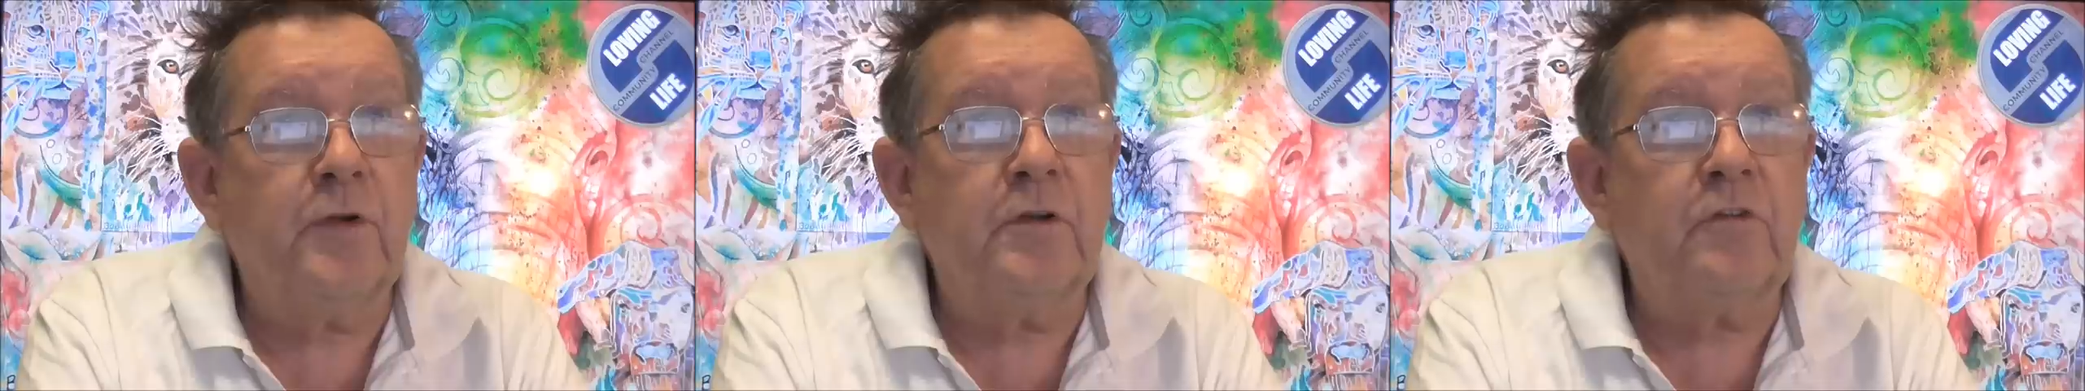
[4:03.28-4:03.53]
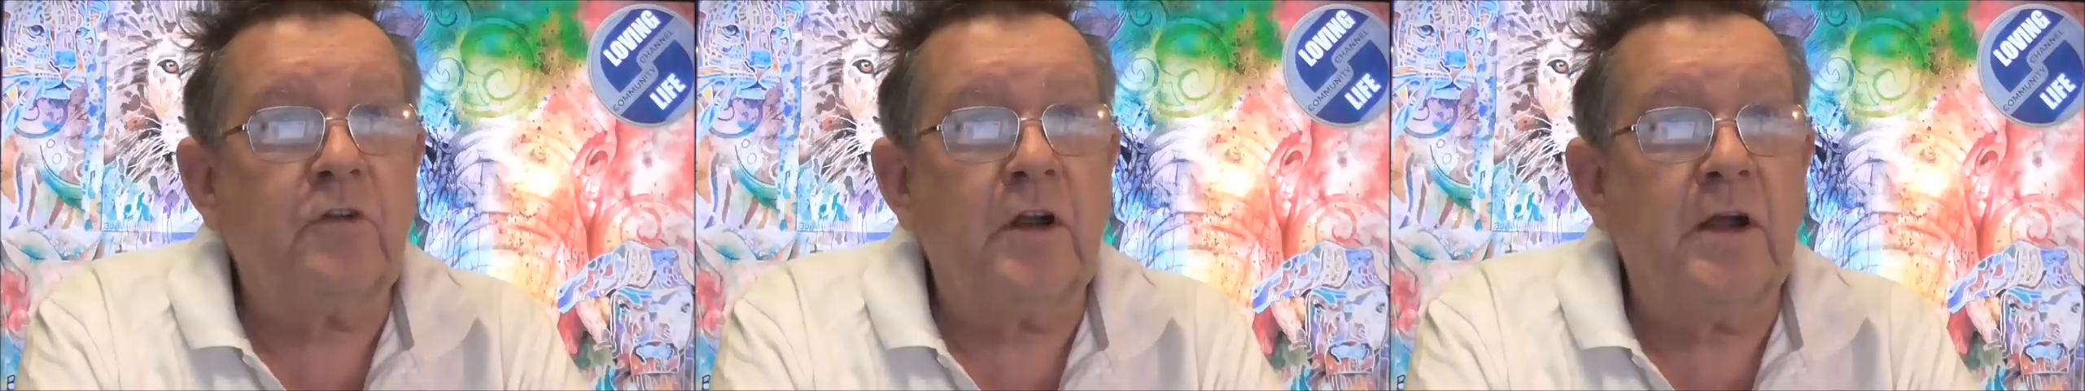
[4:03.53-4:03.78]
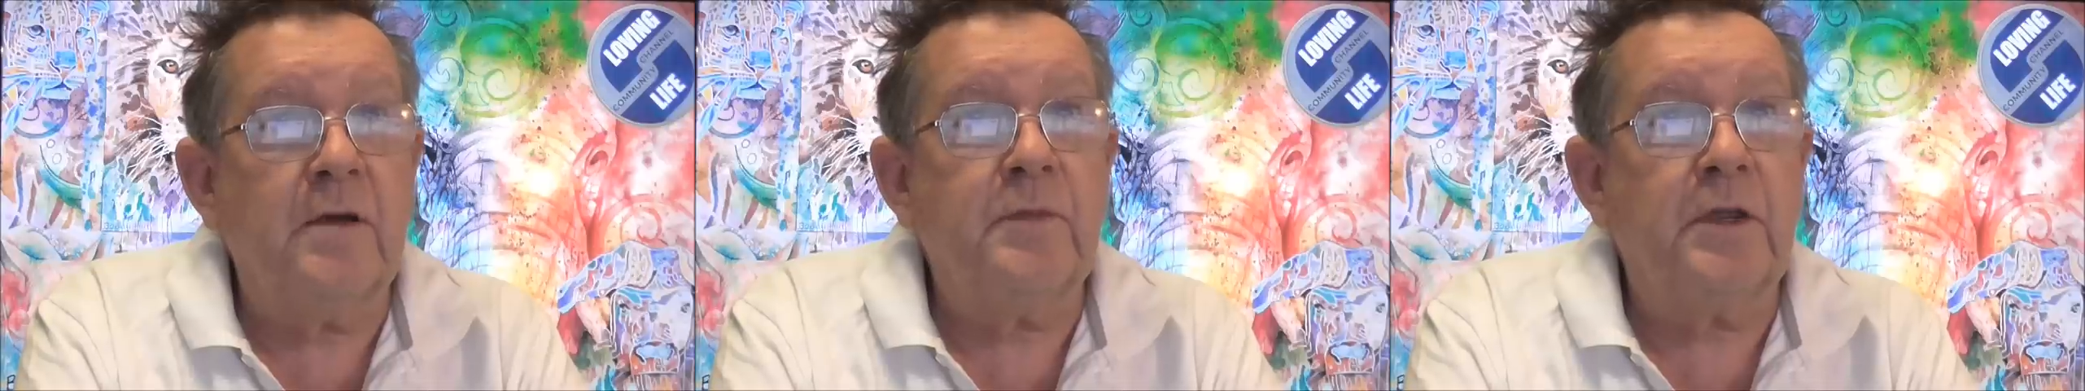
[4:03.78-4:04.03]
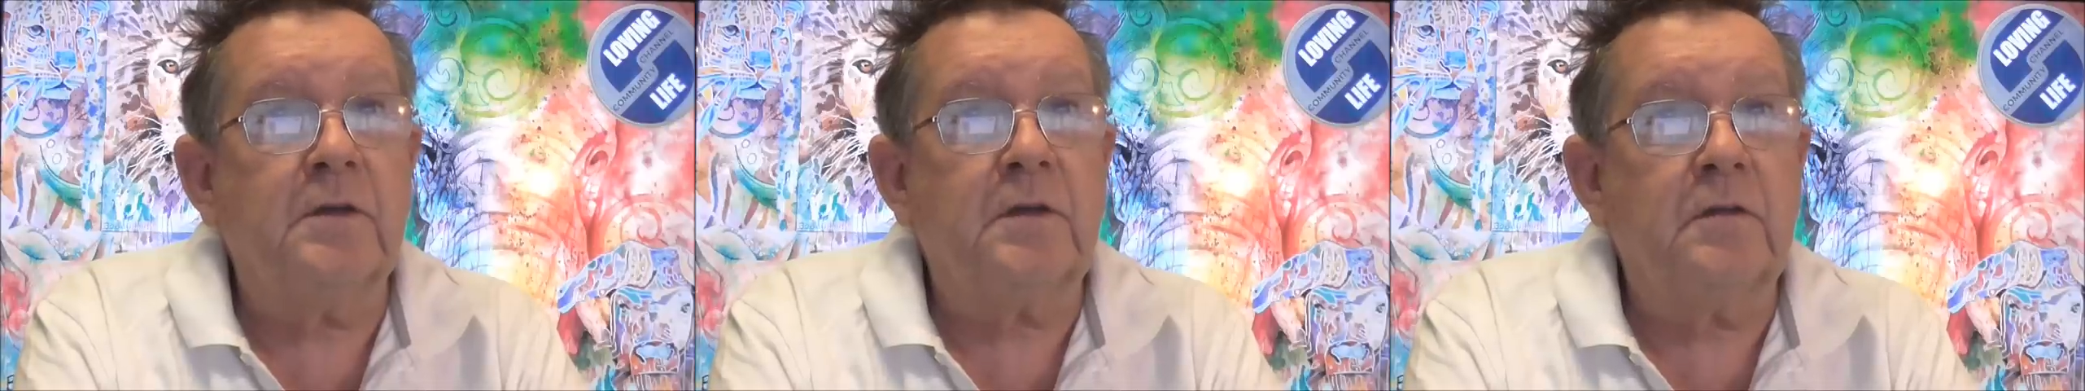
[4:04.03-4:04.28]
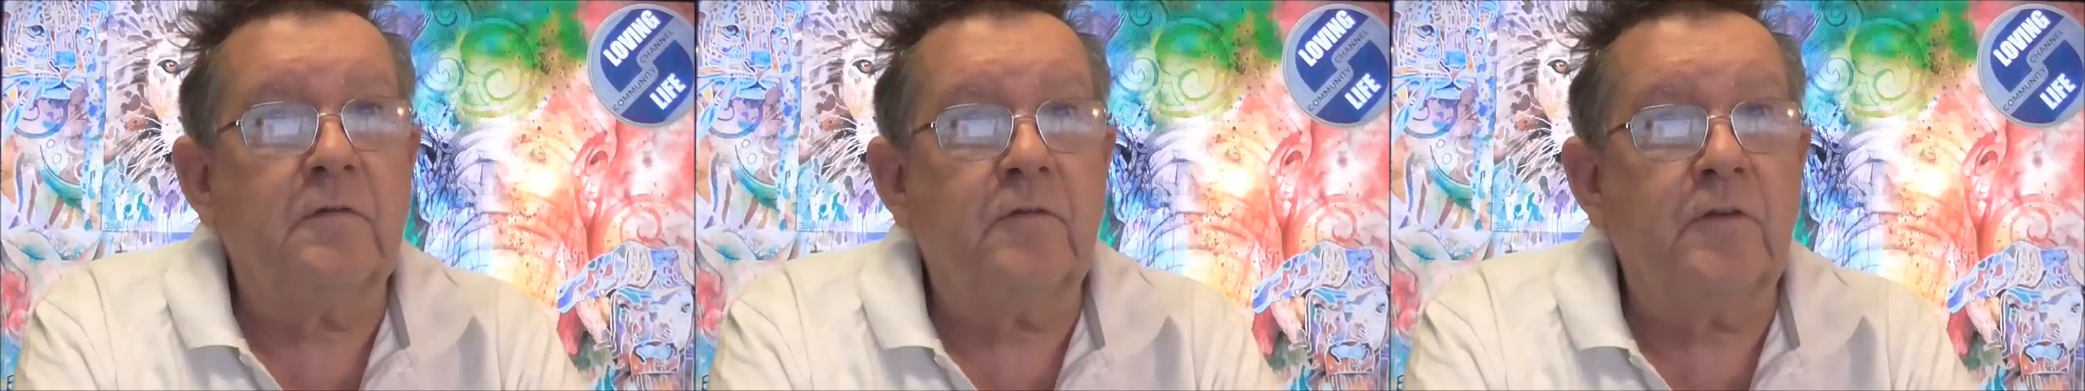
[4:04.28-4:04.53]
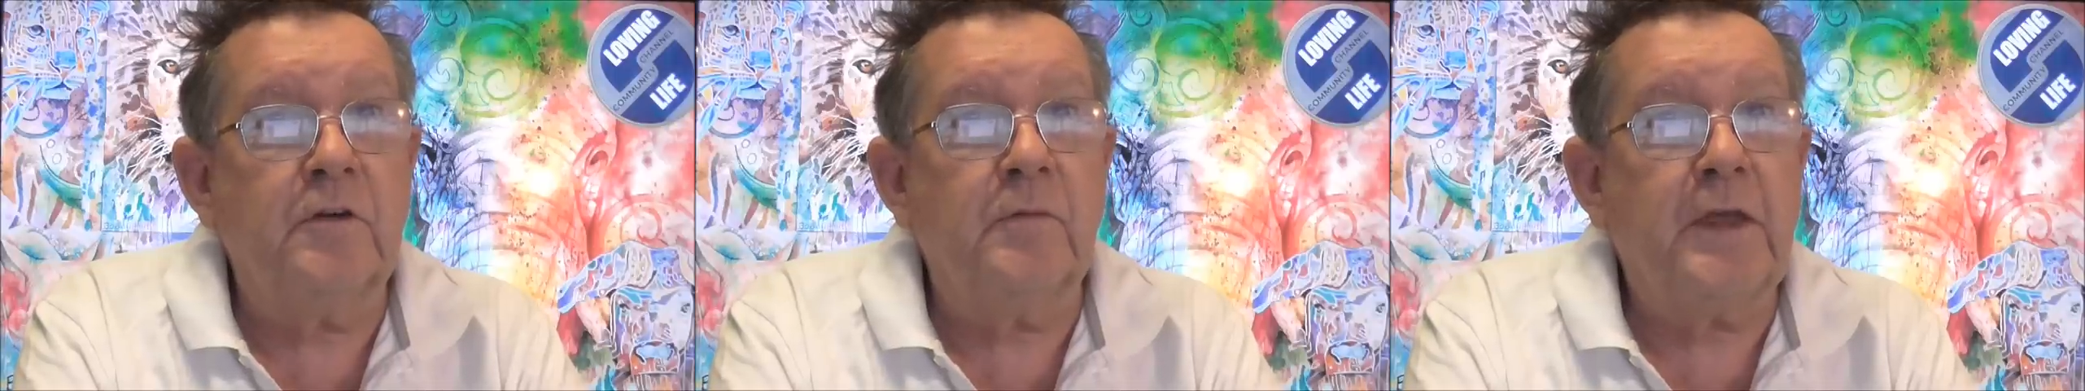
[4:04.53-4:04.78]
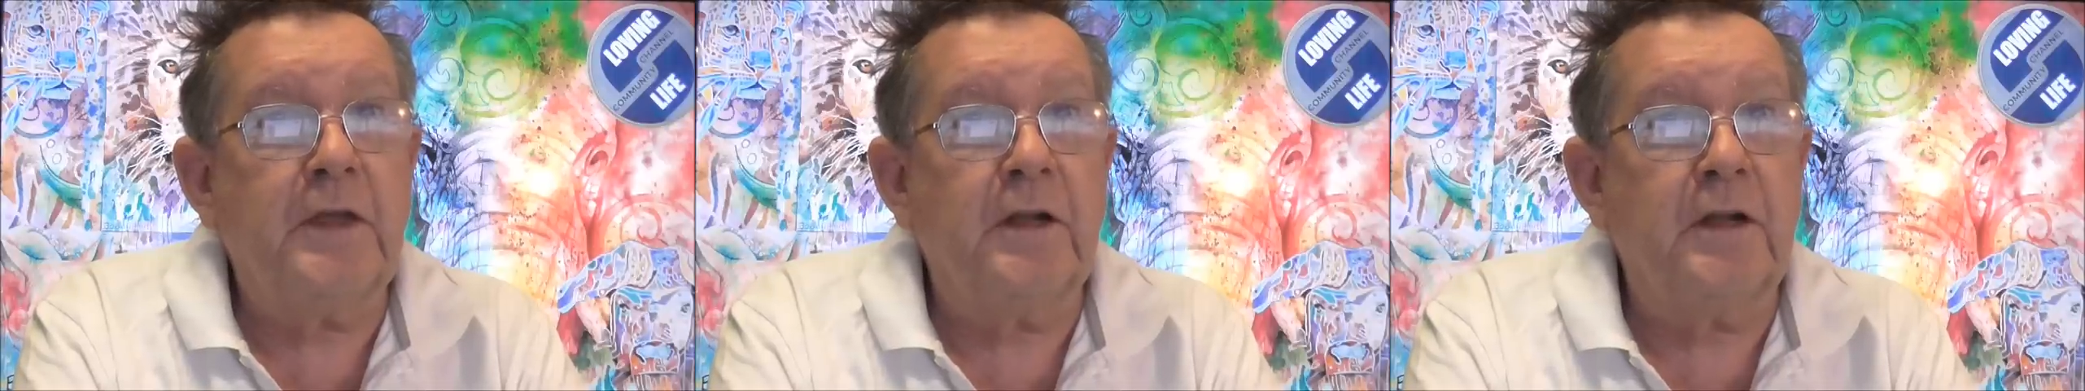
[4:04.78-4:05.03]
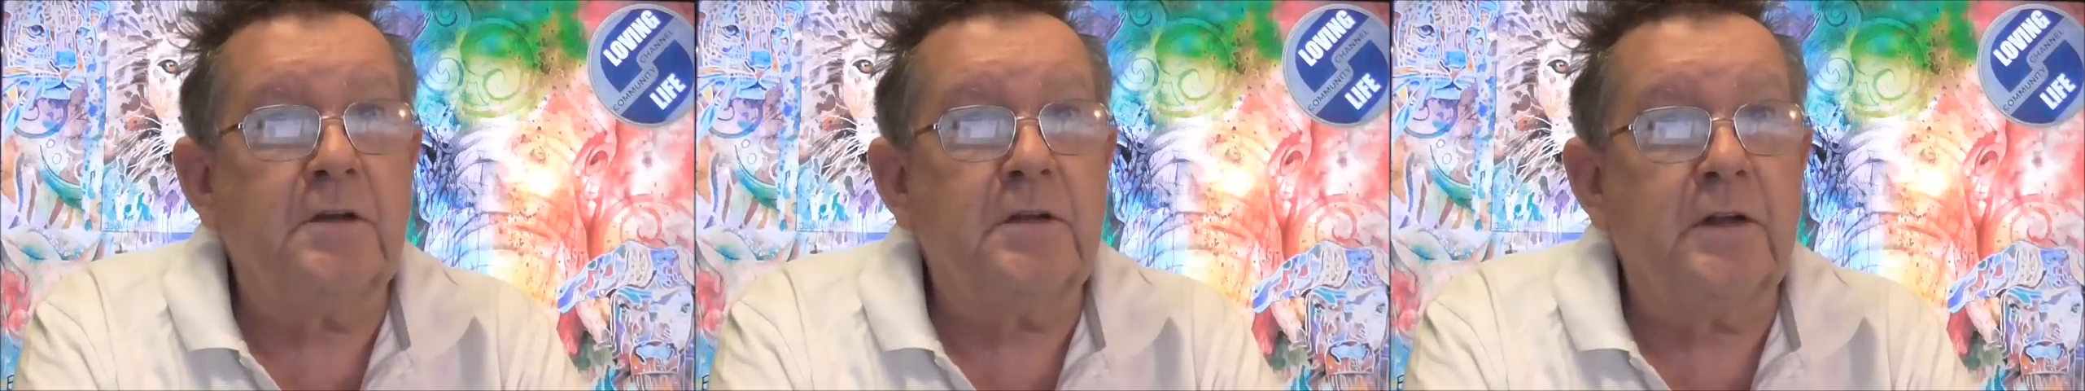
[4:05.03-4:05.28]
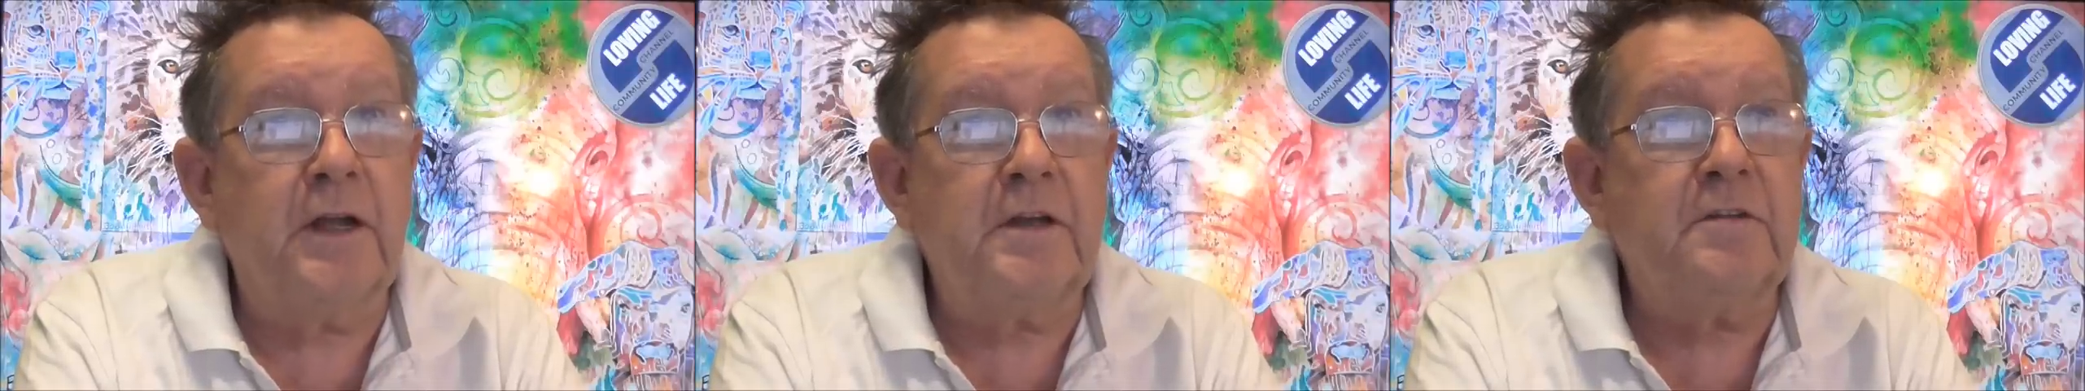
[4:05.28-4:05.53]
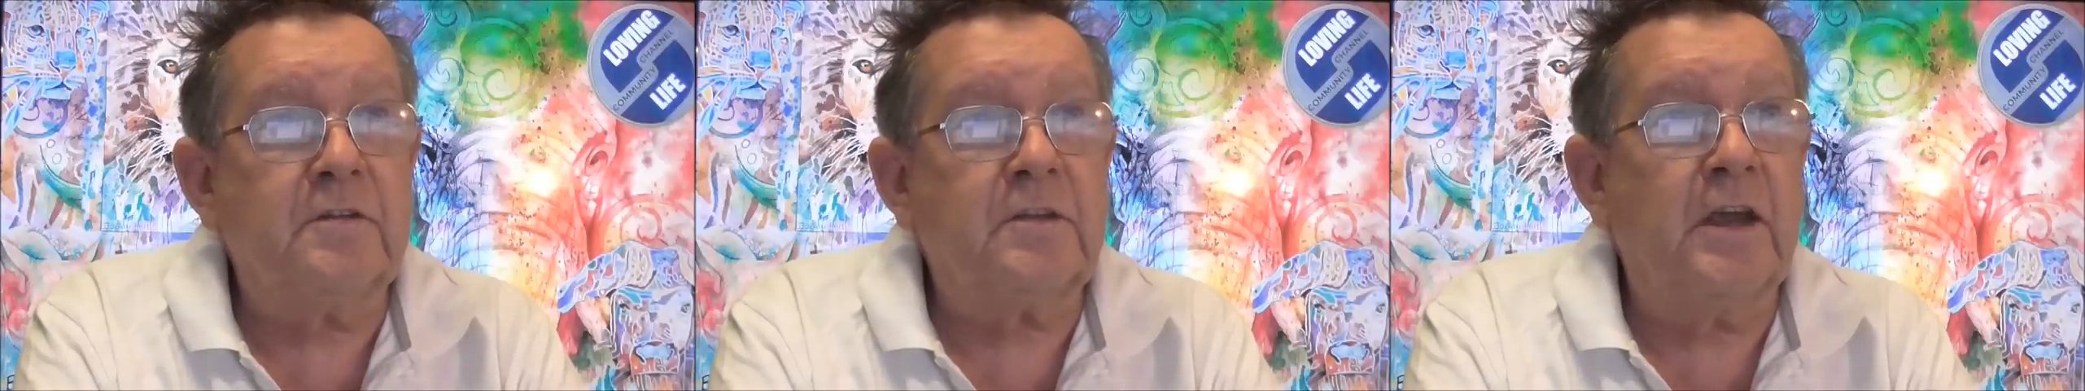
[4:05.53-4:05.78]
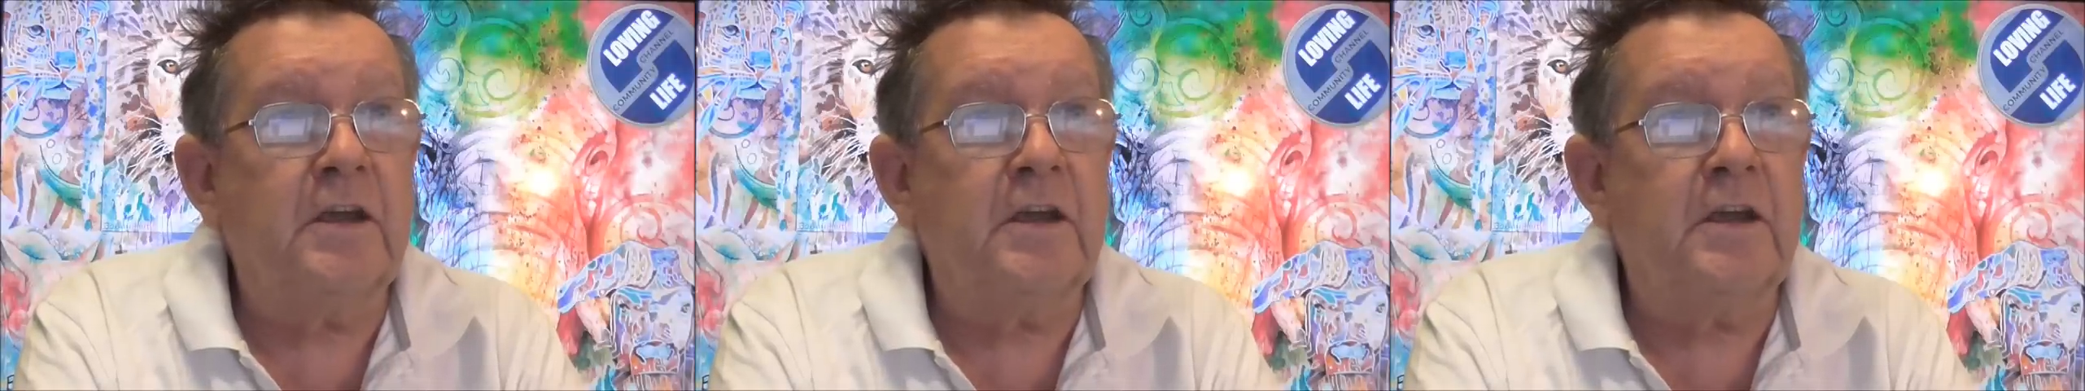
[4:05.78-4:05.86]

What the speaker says: British Columbia confirmed their latest